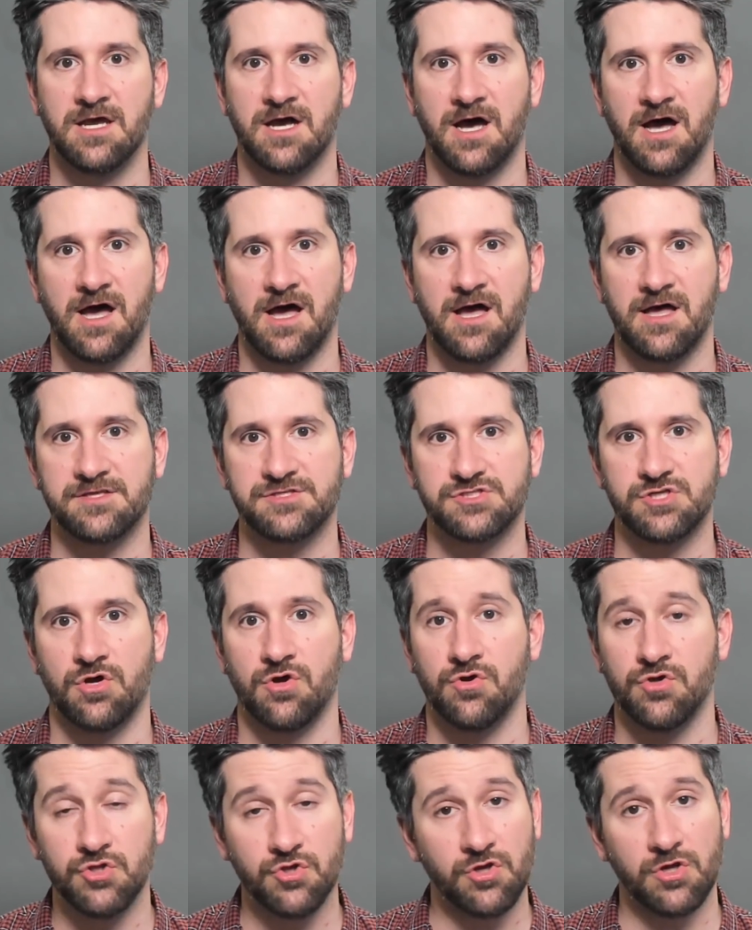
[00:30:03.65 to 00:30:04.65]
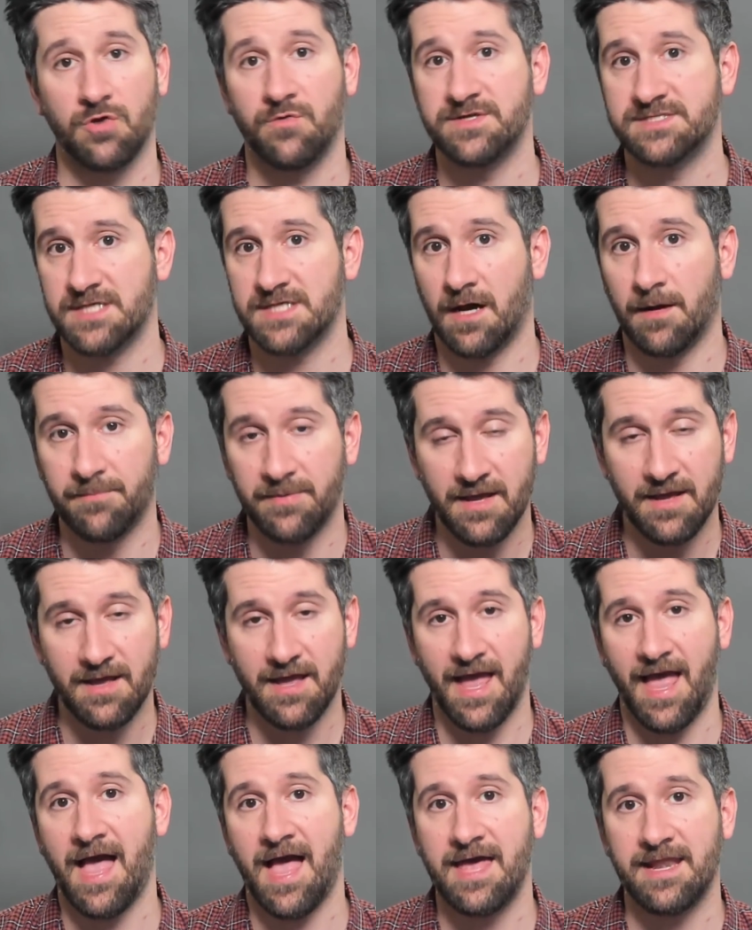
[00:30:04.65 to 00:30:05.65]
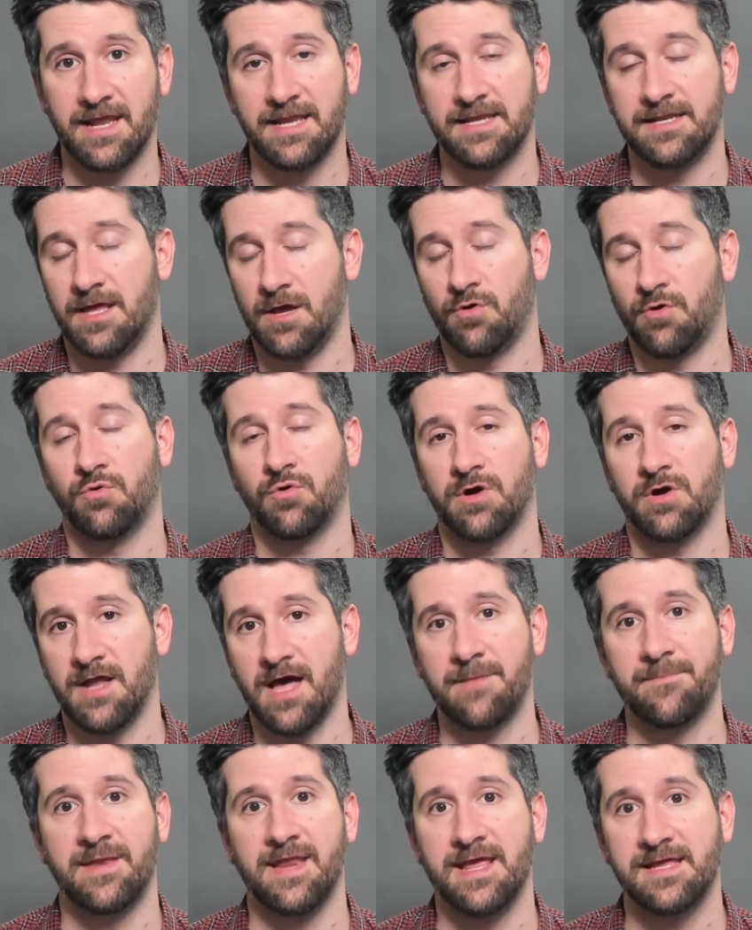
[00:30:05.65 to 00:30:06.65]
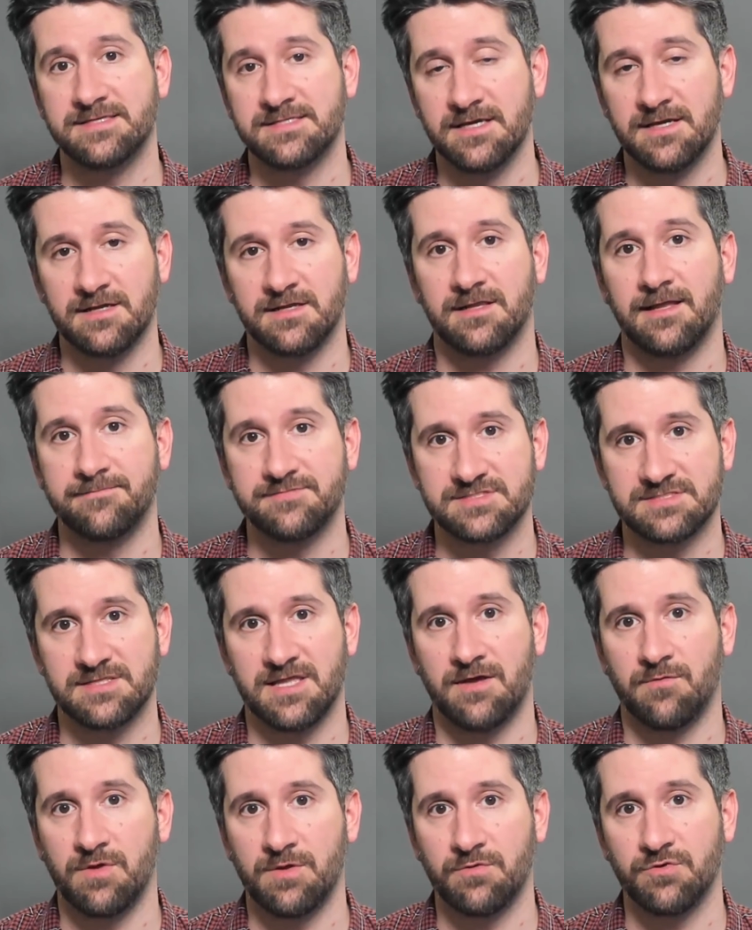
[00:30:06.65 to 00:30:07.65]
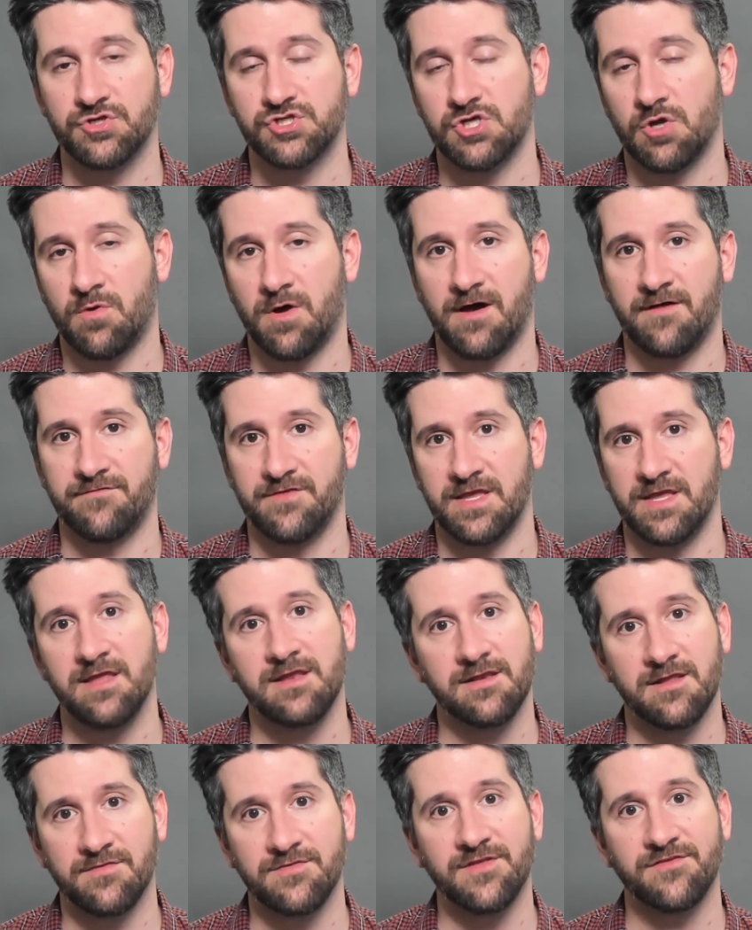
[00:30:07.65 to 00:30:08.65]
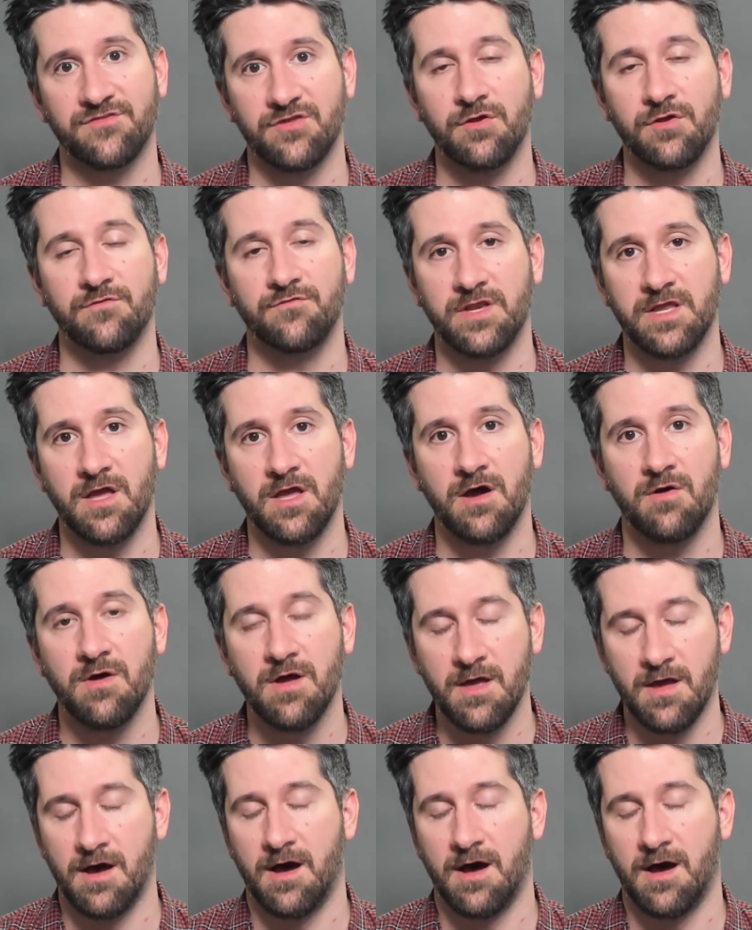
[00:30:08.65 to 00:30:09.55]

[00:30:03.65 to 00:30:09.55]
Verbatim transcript: Uh, so you can always help add and or nominate clips that we will show off in this here video.